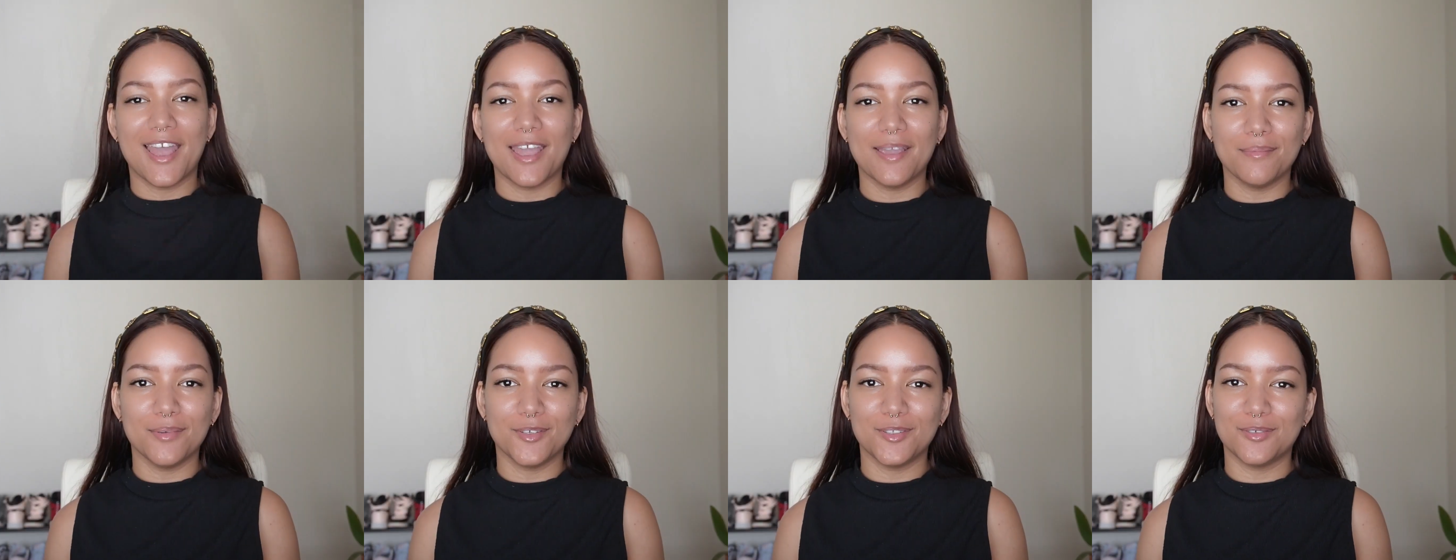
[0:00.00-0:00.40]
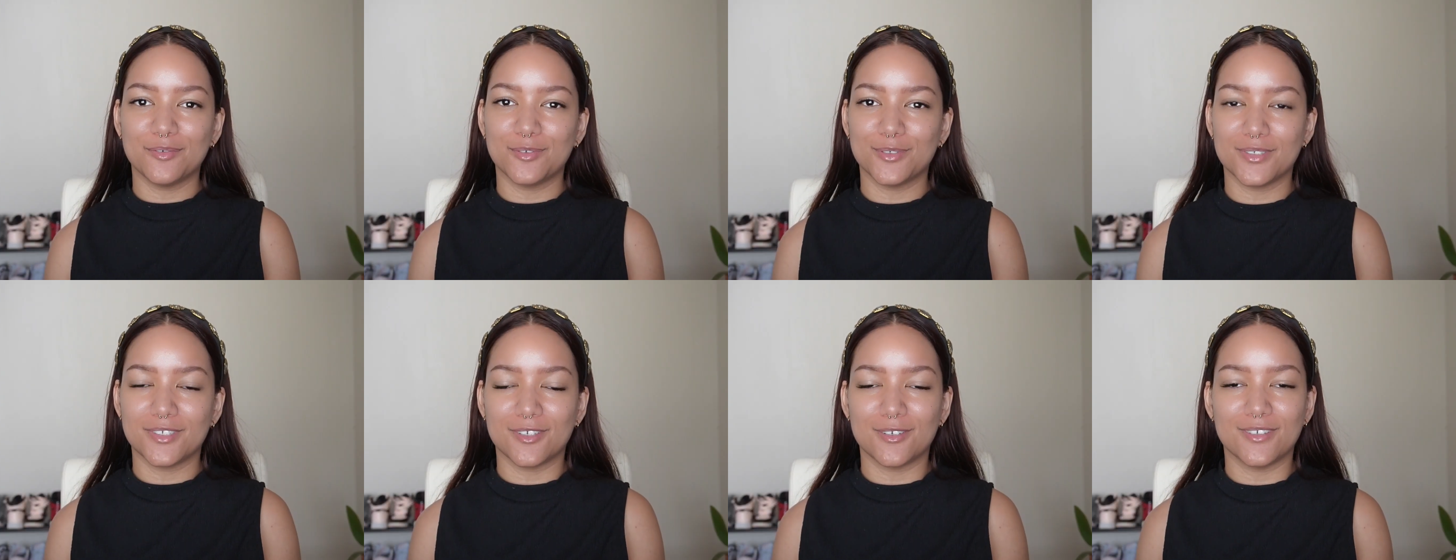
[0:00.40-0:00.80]
Hey
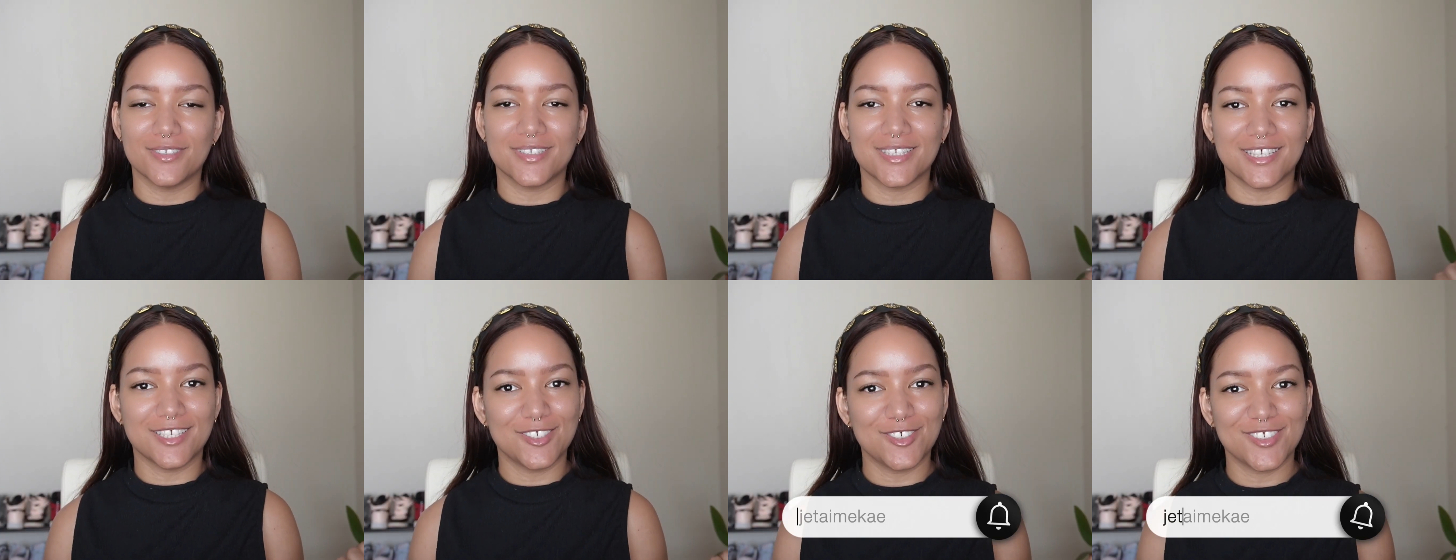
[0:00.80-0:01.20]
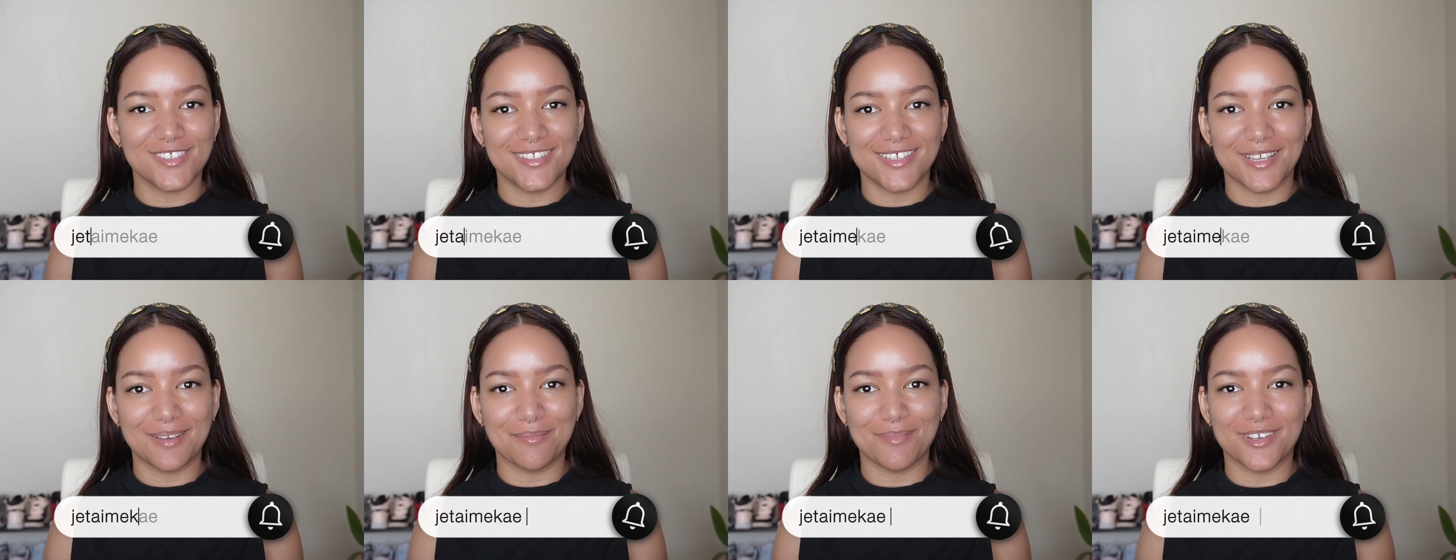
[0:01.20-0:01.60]
beautiful souls, it's
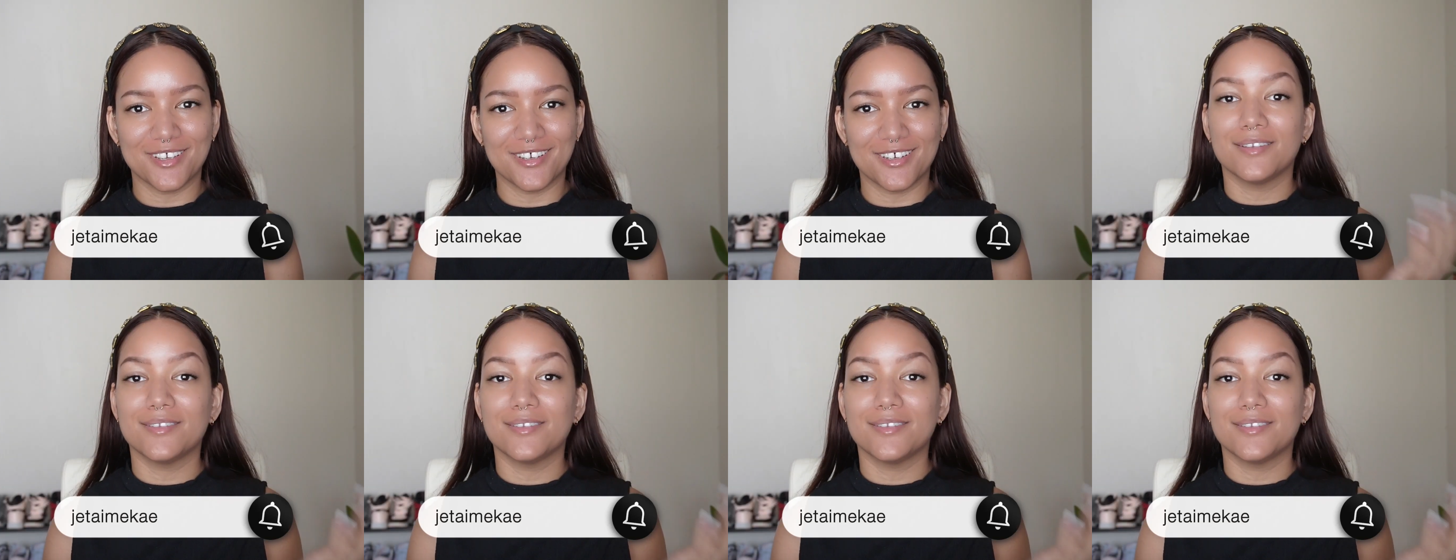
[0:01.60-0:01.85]
T'aime here,